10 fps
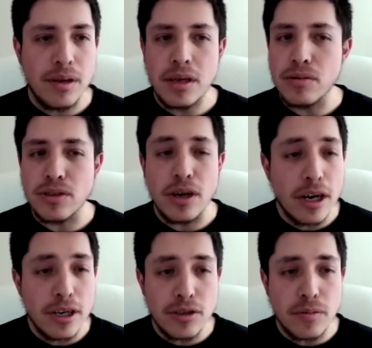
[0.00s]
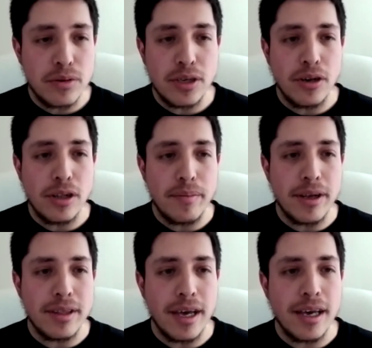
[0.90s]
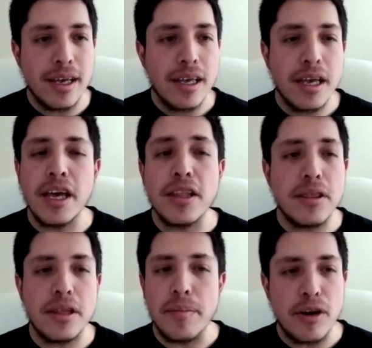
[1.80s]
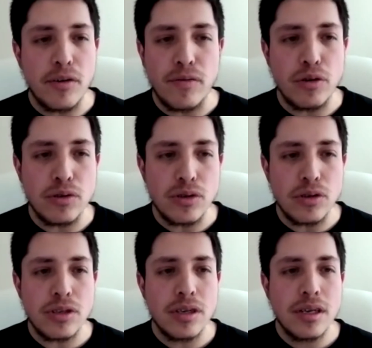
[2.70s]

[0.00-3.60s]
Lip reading: He was 100% all about that, and the amount of users.